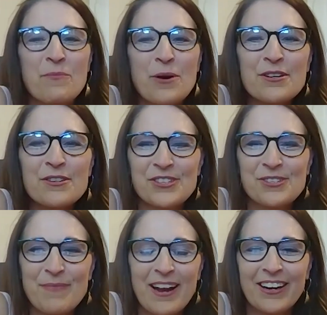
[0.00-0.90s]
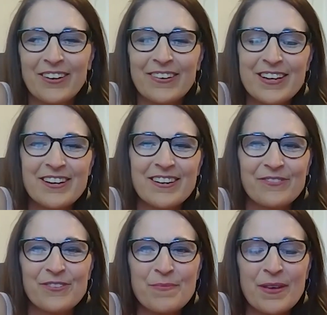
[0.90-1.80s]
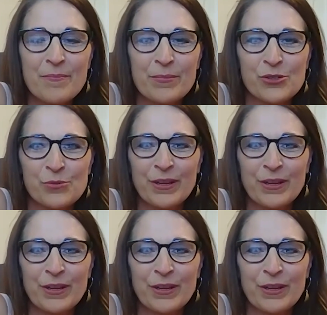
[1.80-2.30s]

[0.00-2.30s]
I have approached my career from that